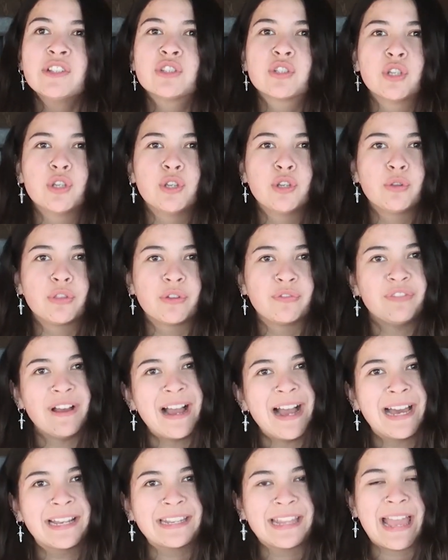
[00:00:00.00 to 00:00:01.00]
to the
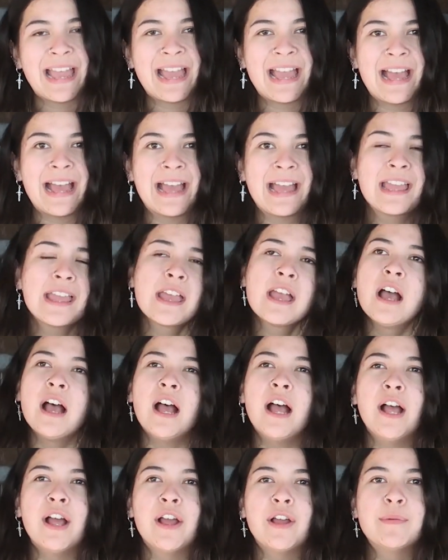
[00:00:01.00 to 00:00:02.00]
van air,
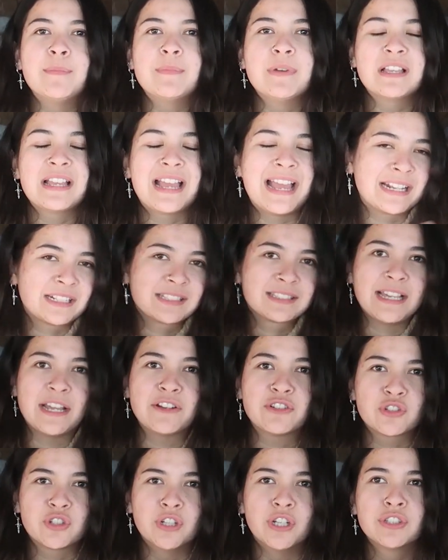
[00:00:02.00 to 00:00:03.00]

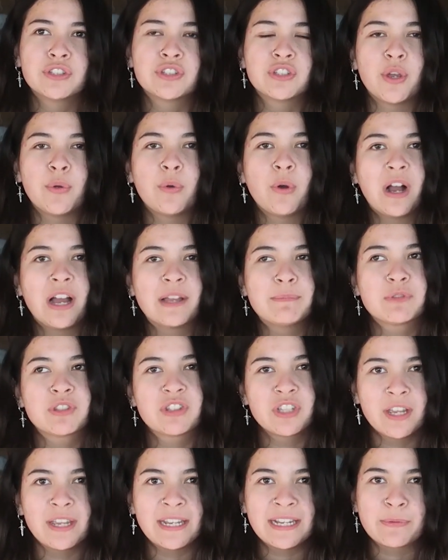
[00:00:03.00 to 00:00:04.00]
etc. So I'm
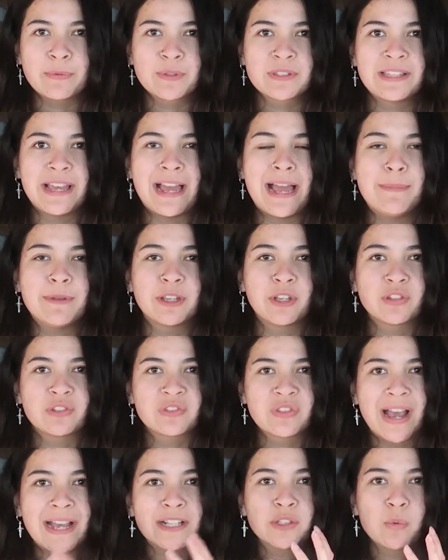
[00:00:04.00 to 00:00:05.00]
certain it was there
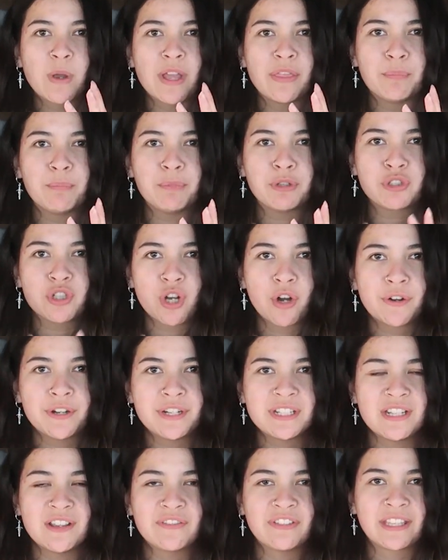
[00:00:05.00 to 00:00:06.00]
because that's where the
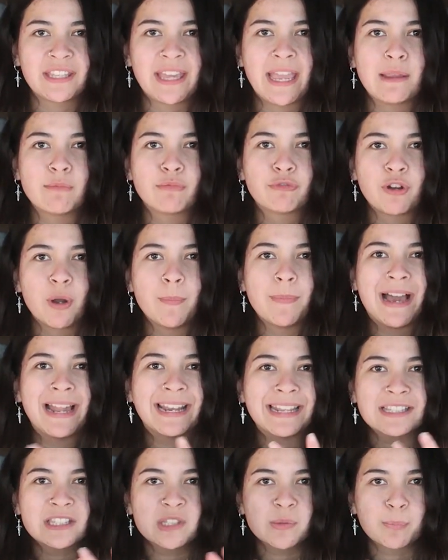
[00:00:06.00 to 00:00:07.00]
majority of it came from,
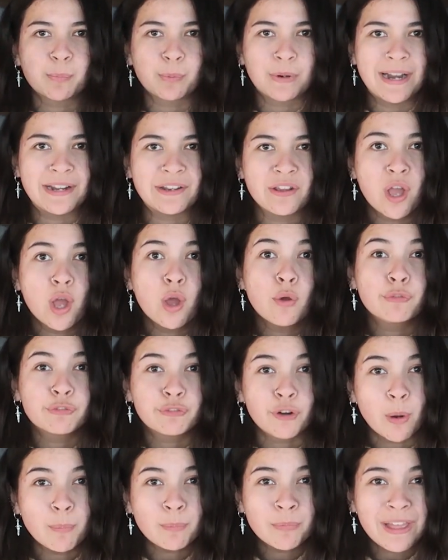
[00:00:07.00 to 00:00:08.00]
and it spread
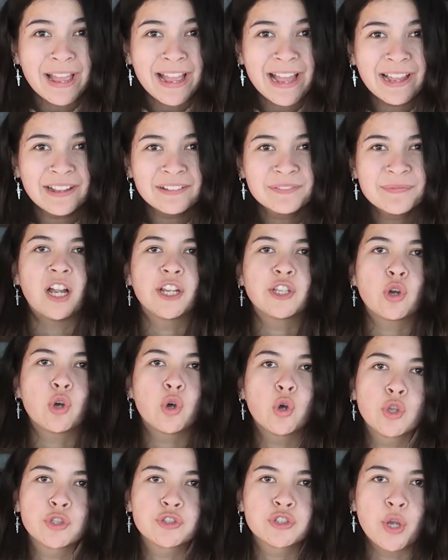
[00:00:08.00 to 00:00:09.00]
from there. I
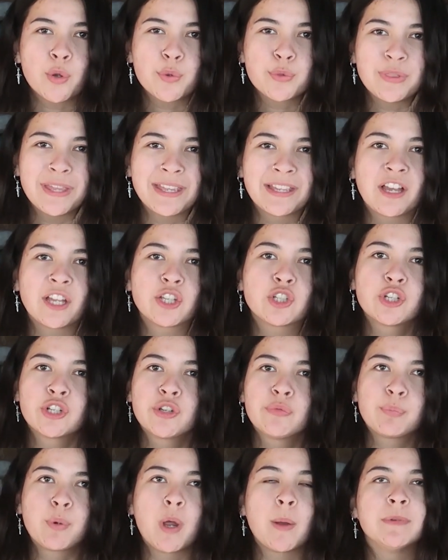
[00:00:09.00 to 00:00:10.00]
also think I could
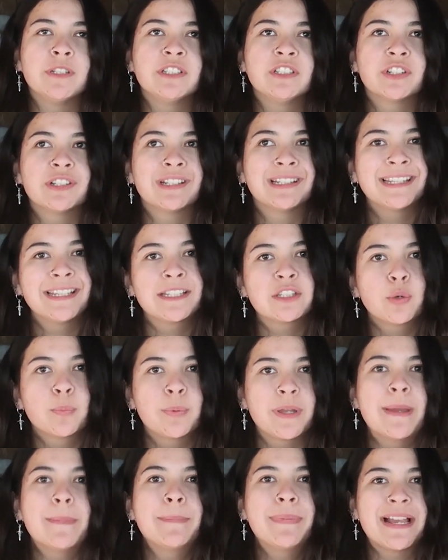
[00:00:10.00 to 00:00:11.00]
have probably done a little
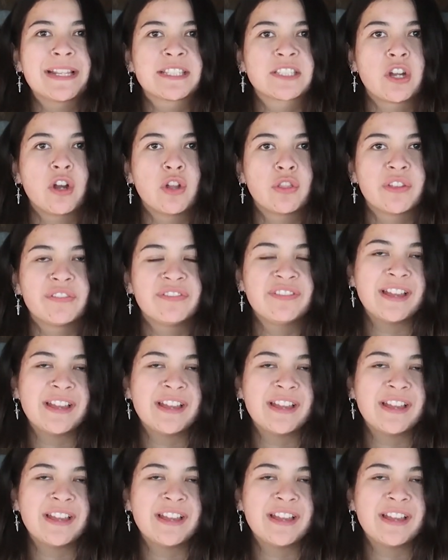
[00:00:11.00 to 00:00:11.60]
bit better on the